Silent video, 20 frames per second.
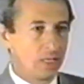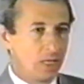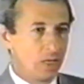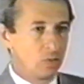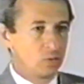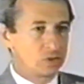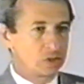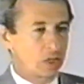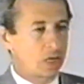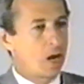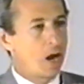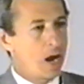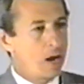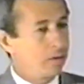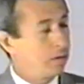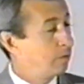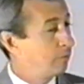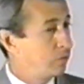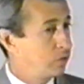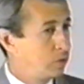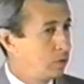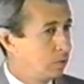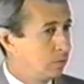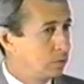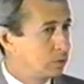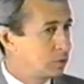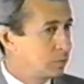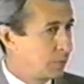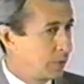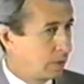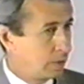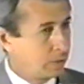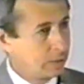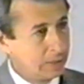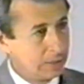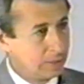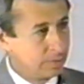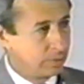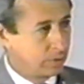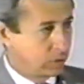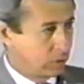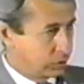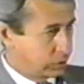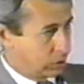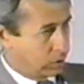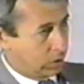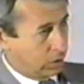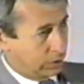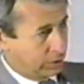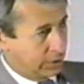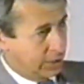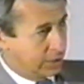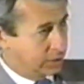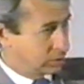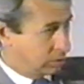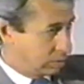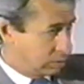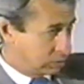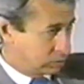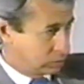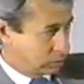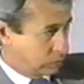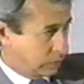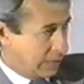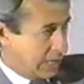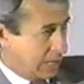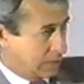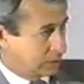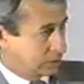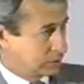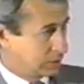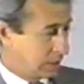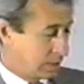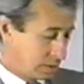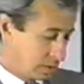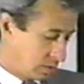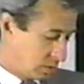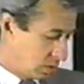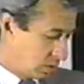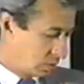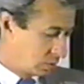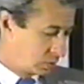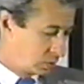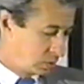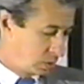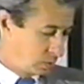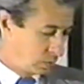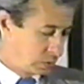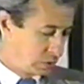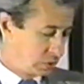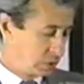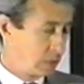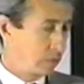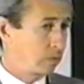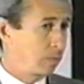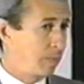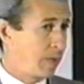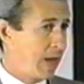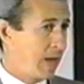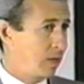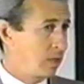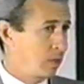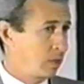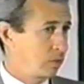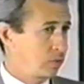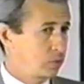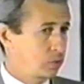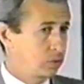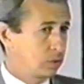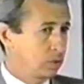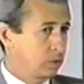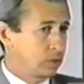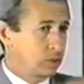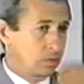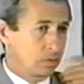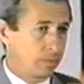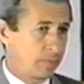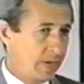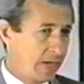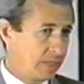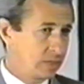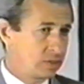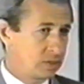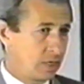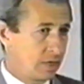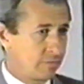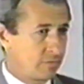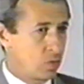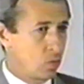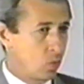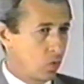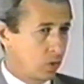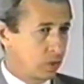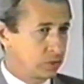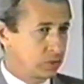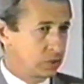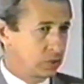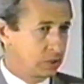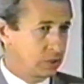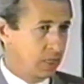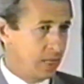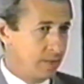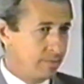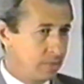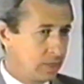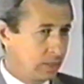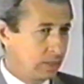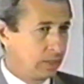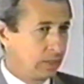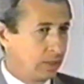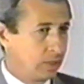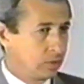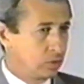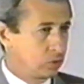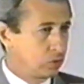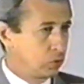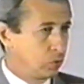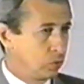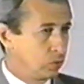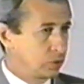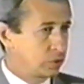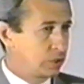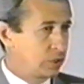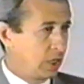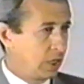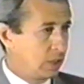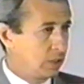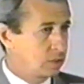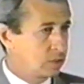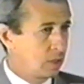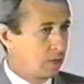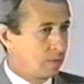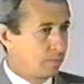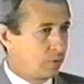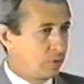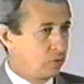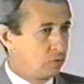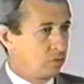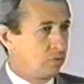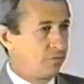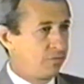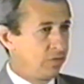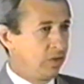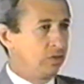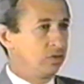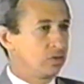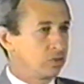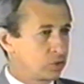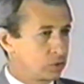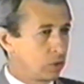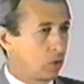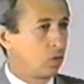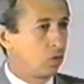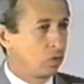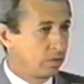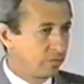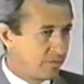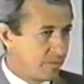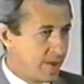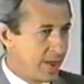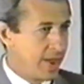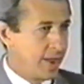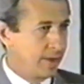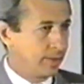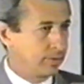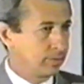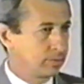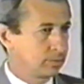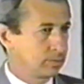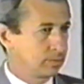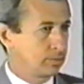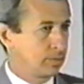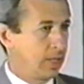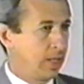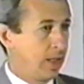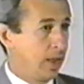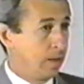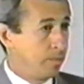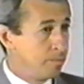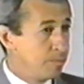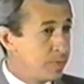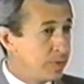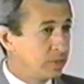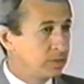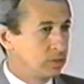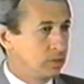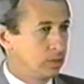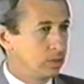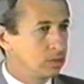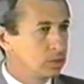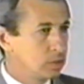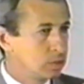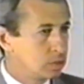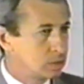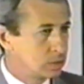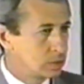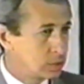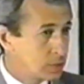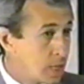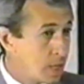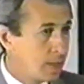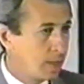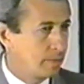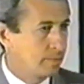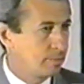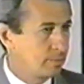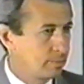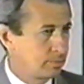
It was the conquering of the human spirit, because Cortez understood what Alexander understood, which General Patton understood. General Patton said every war is the same. The tools change, but you defeat the soul of man. And business is the same.